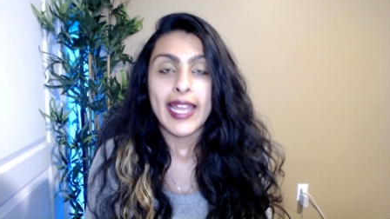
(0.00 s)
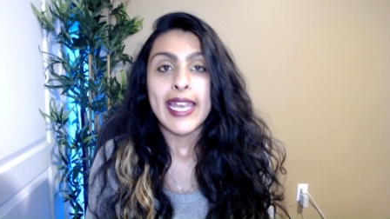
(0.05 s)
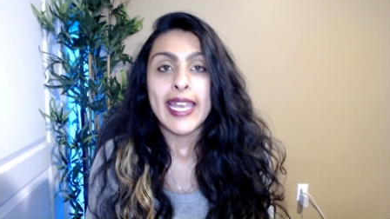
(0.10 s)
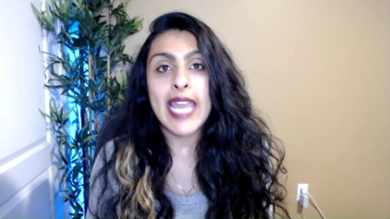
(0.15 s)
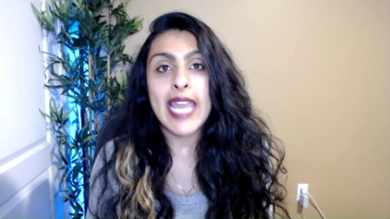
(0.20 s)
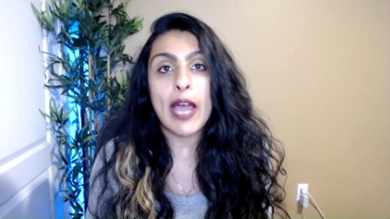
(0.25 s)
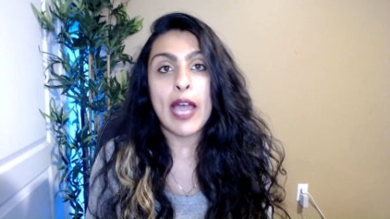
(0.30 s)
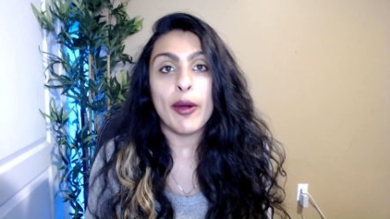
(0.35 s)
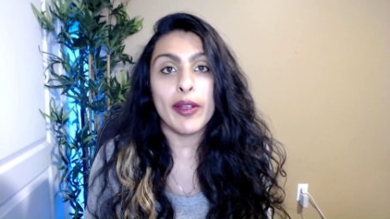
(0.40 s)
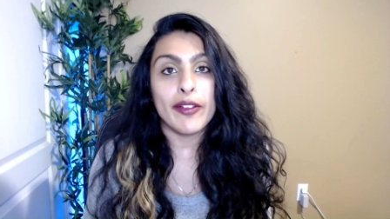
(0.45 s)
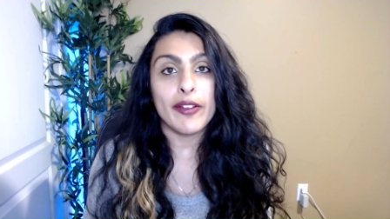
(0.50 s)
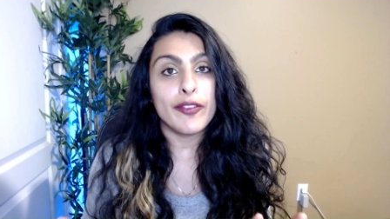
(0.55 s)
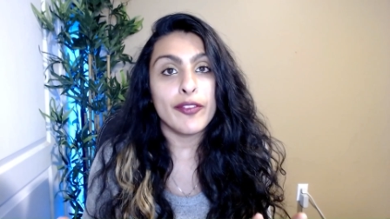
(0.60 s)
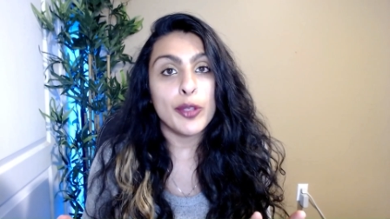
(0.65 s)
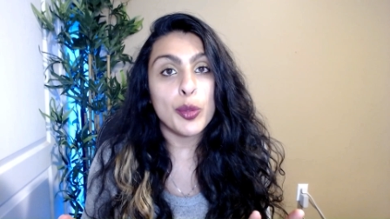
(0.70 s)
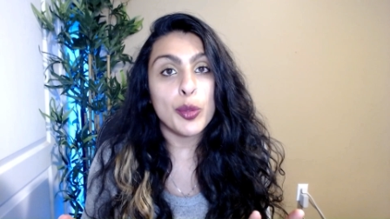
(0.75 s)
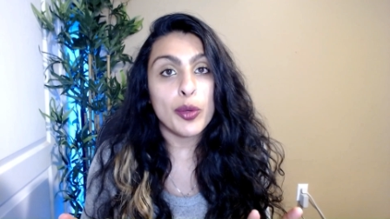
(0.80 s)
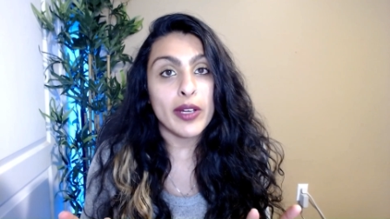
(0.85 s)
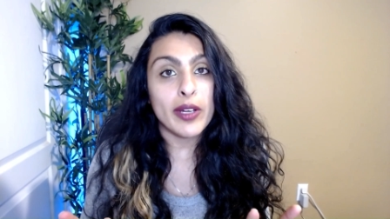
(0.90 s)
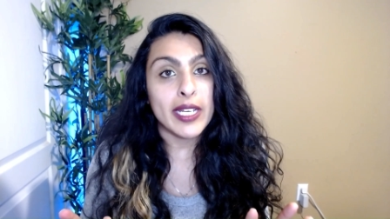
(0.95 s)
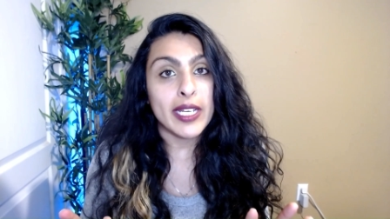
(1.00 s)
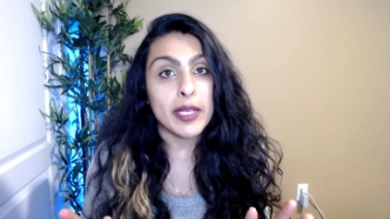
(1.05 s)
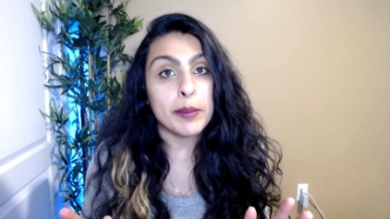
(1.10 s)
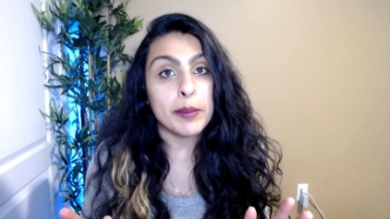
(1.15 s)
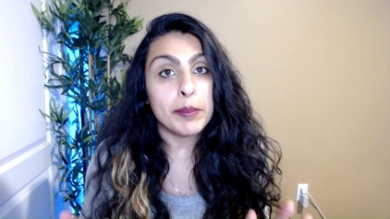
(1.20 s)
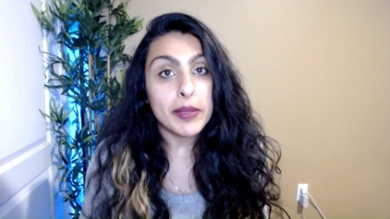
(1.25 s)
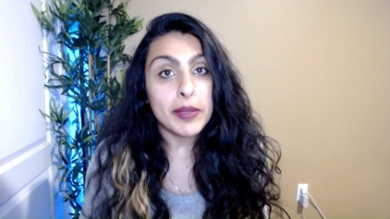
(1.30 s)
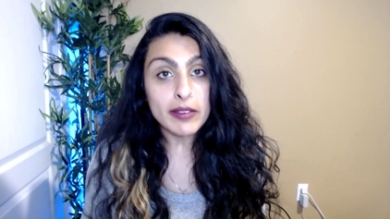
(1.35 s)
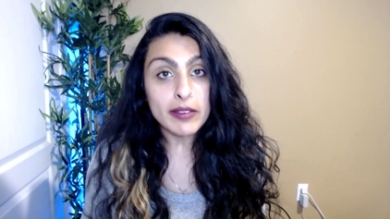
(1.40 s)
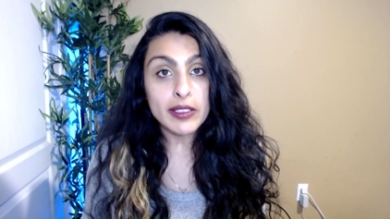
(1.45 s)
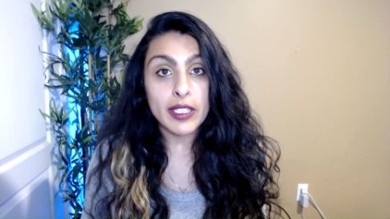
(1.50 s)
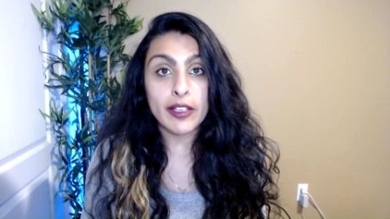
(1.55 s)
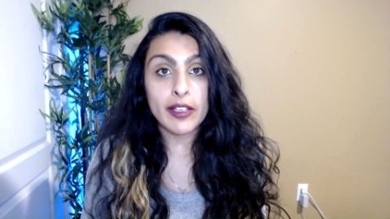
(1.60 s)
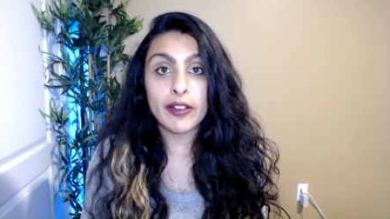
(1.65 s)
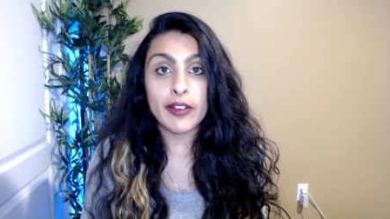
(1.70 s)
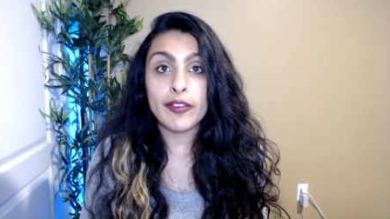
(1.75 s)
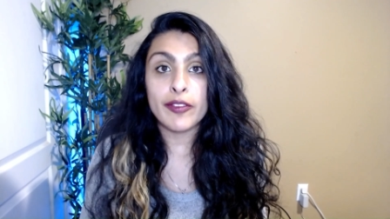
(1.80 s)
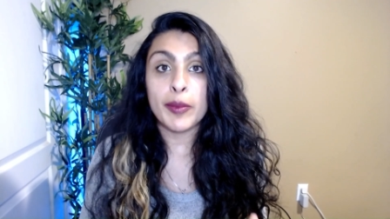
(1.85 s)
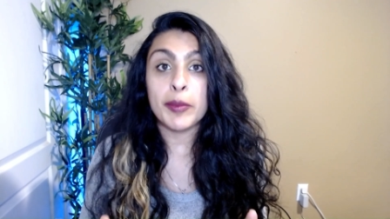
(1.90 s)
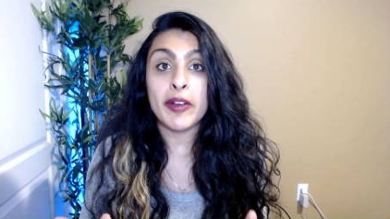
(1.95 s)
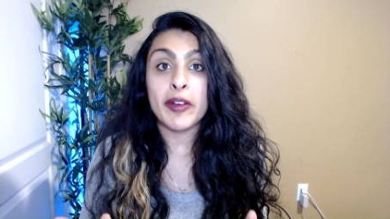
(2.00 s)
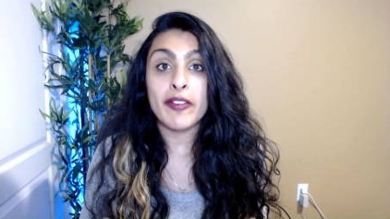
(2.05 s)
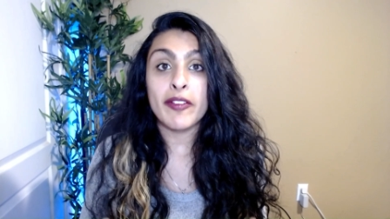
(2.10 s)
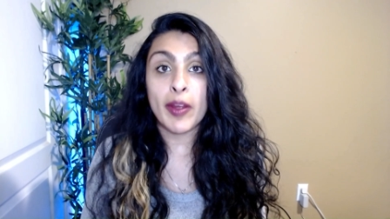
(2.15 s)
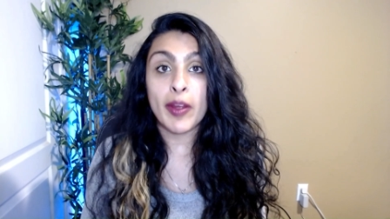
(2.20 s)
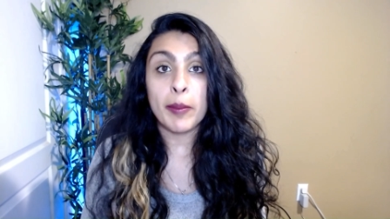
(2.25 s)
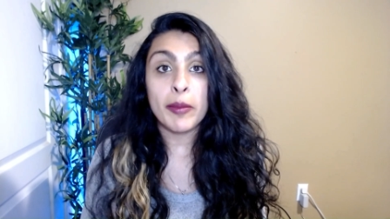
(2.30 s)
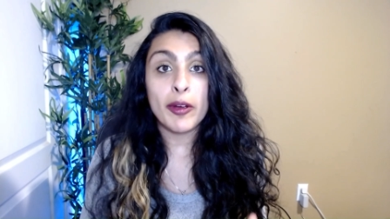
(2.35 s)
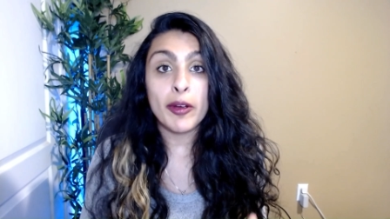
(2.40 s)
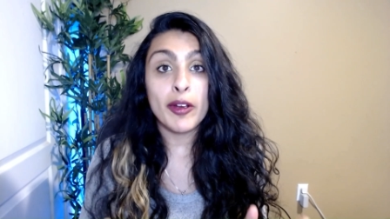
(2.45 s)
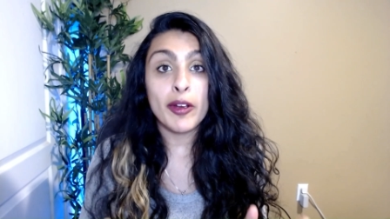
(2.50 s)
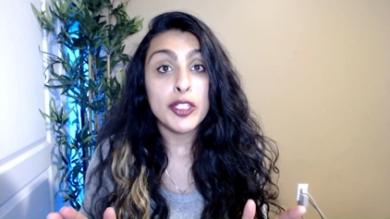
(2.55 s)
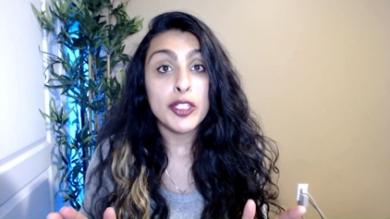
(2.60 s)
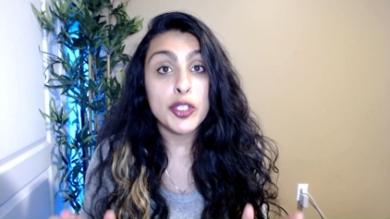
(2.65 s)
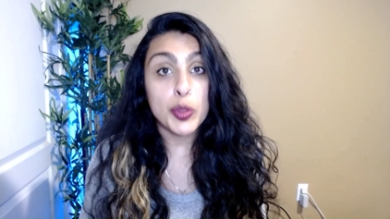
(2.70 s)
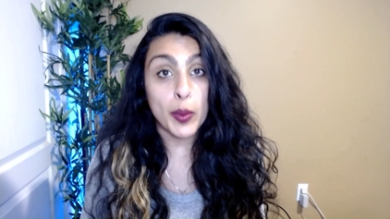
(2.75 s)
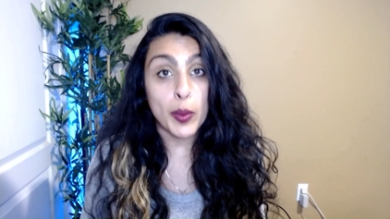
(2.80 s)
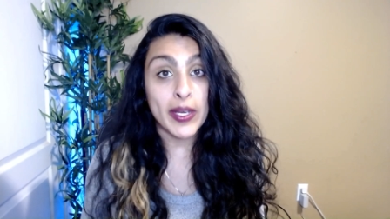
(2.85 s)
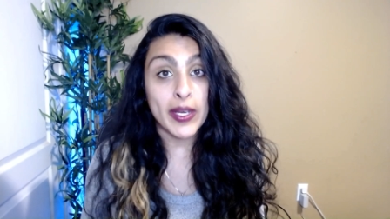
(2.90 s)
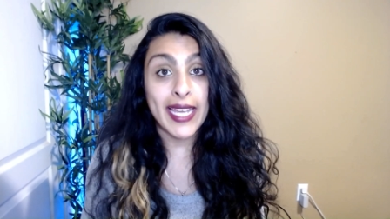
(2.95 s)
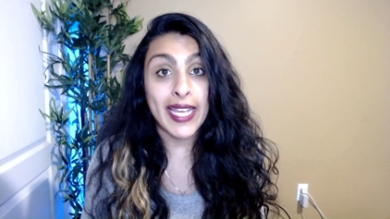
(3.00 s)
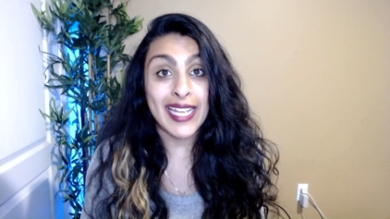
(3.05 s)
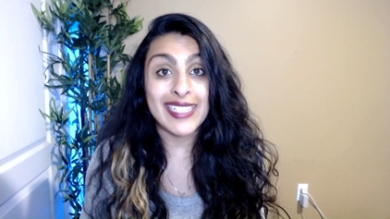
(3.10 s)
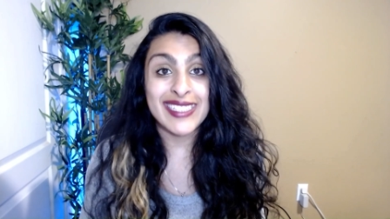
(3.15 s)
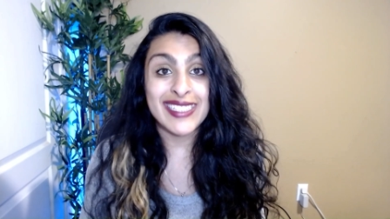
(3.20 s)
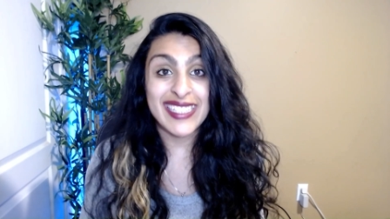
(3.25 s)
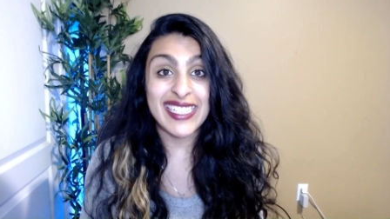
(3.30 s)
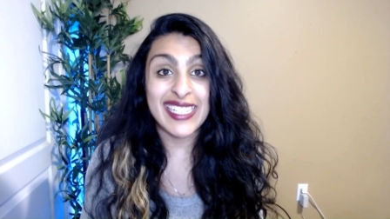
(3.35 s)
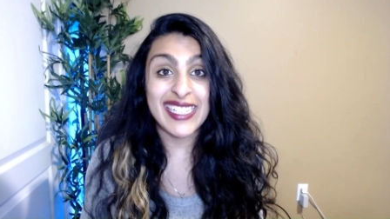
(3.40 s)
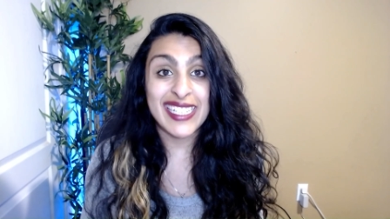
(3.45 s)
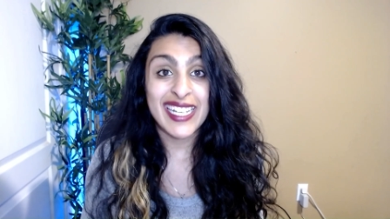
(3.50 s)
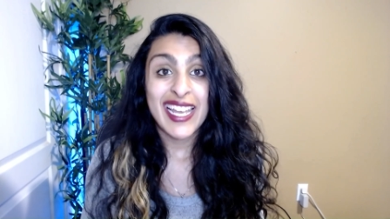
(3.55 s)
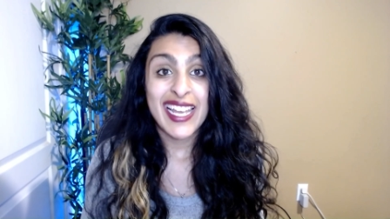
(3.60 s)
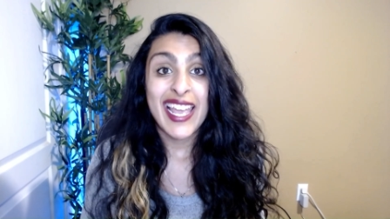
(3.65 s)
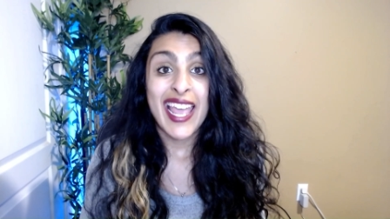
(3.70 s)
Now, if you're in a building from November twenty eighteen